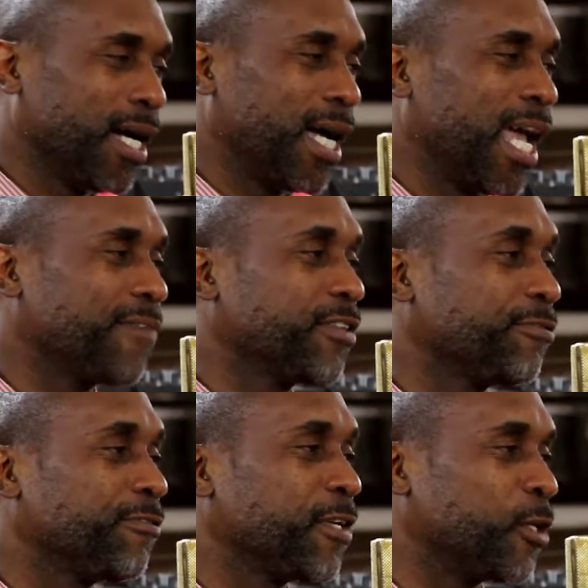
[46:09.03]
I have the
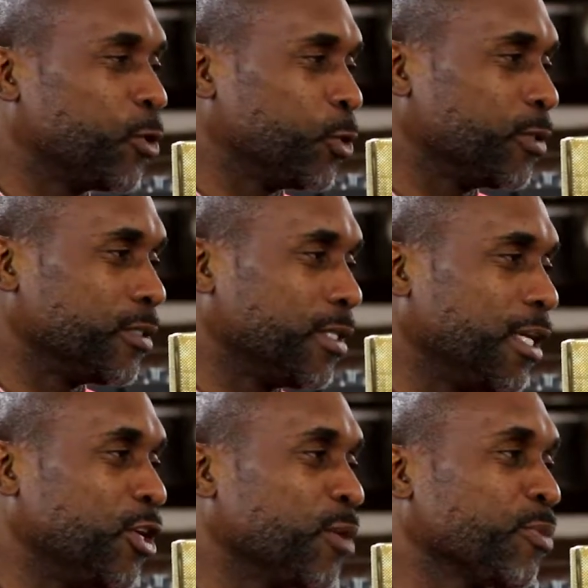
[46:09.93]
flu.
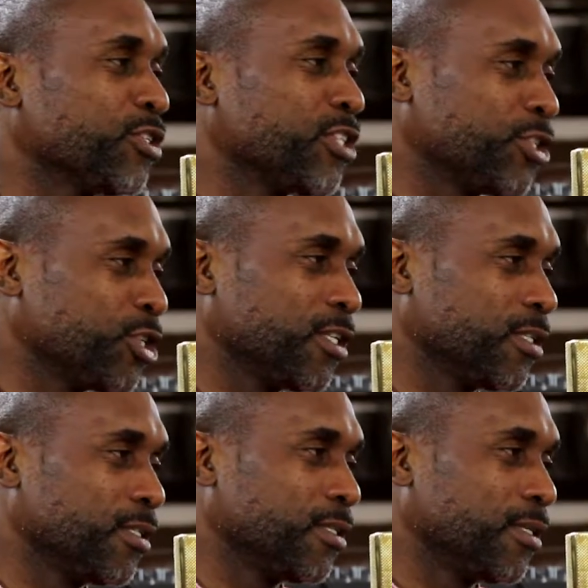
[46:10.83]
In your position,
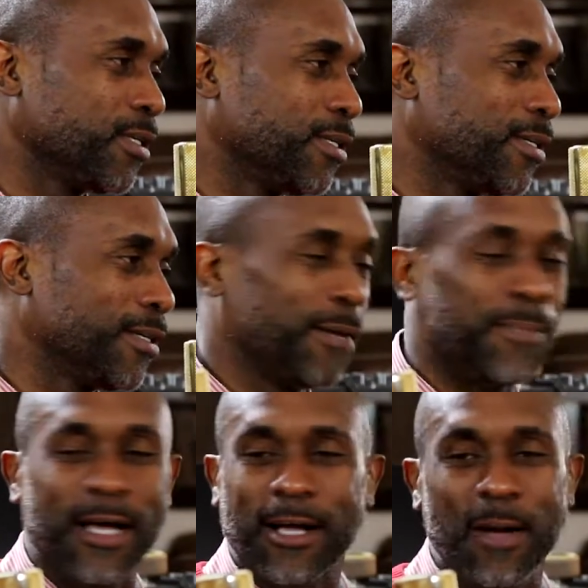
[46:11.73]
I'm
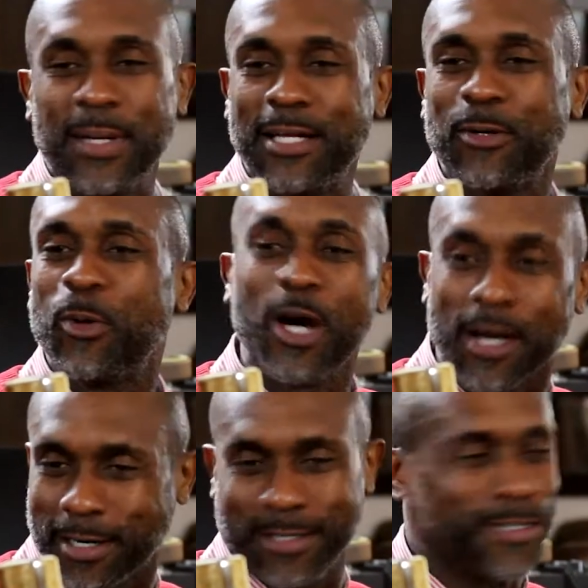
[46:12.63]
not coming into work.